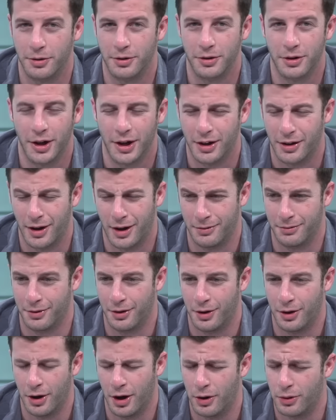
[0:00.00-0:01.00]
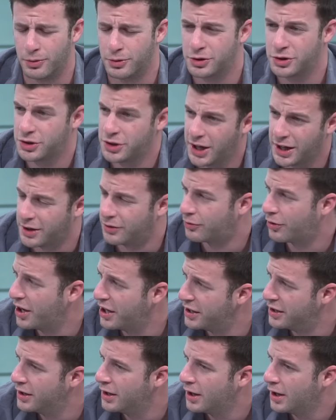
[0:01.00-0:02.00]
And they're like, oh shit,
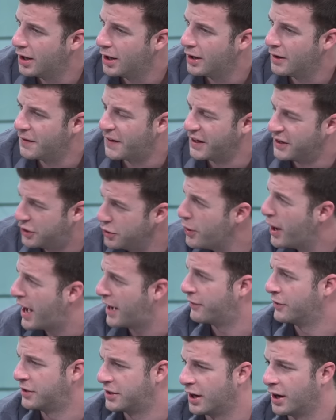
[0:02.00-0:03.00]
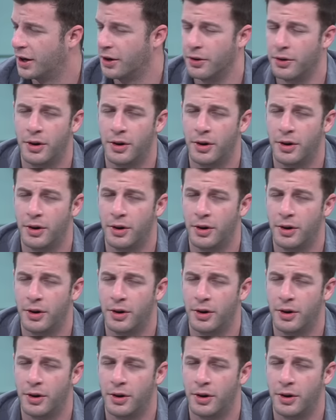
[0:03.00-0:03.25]
right. they do have a title.